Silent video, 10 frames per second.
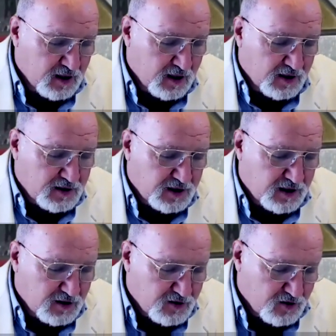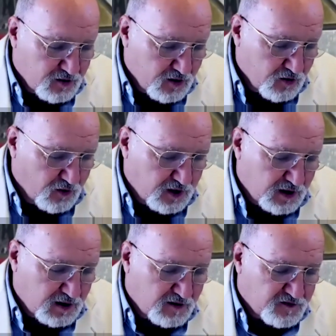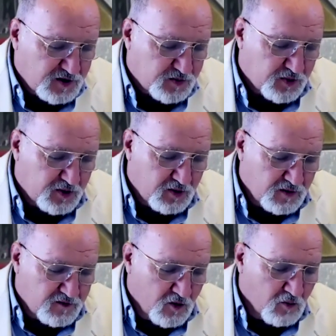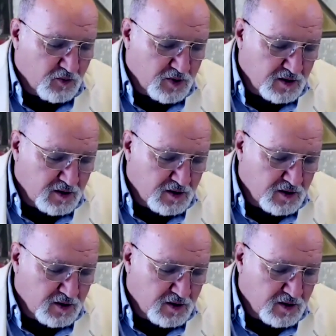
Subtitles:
And together we can lift the spirit of hope